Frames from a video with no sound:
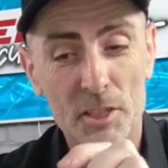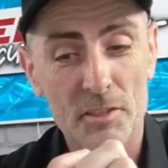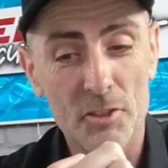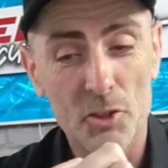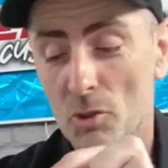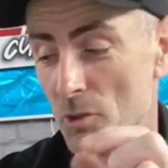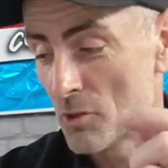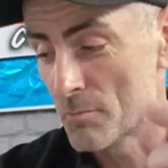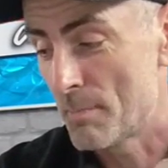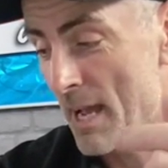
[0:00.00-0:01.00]
which the chuck
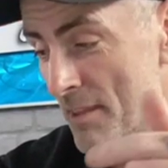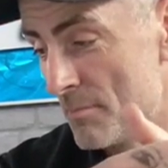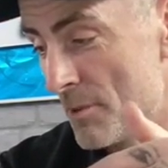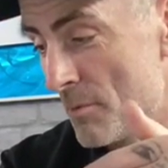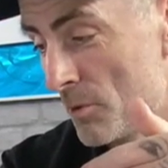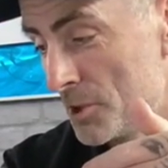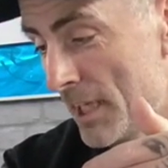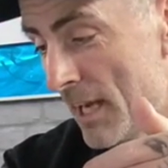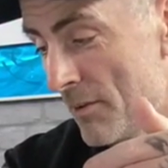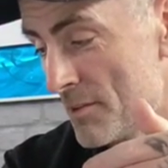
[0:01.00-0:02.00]
looks better than the
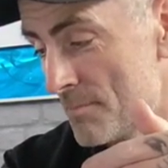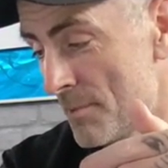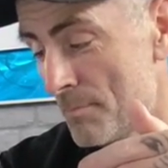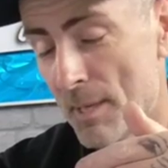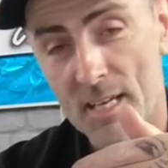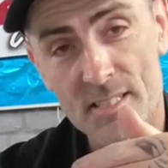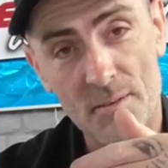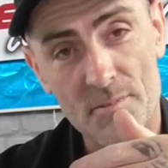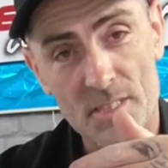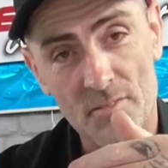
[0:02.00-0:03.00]
ones you get on the
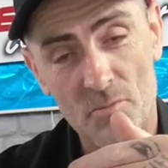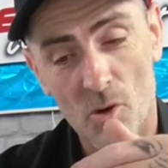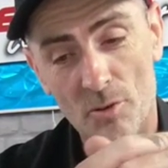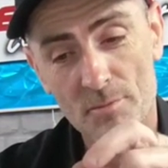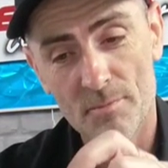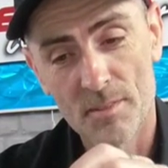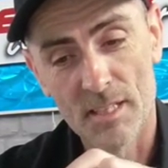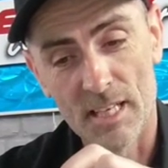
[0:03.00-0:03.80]
PS771.